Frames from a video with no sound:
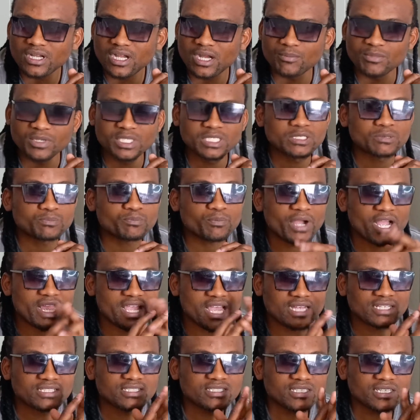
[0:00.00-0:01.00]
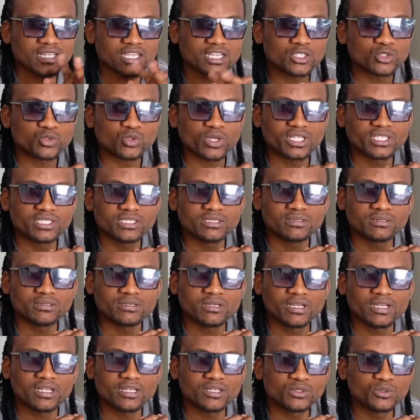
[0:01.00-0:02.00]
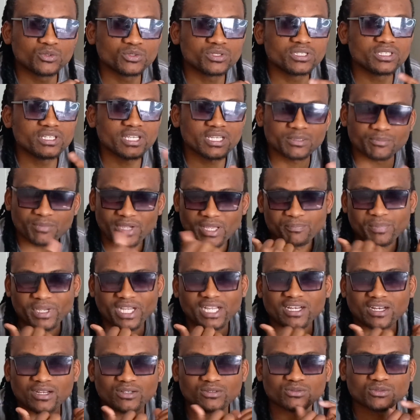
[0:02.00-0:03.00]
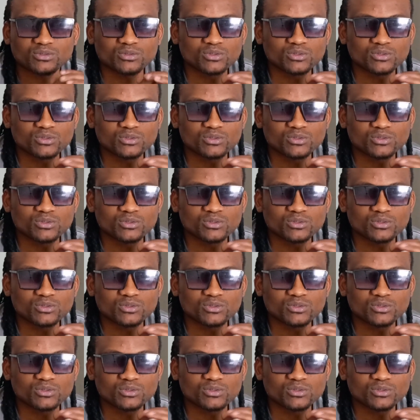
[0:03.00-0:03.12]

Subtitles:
I'm inspired, actually, looking at my background.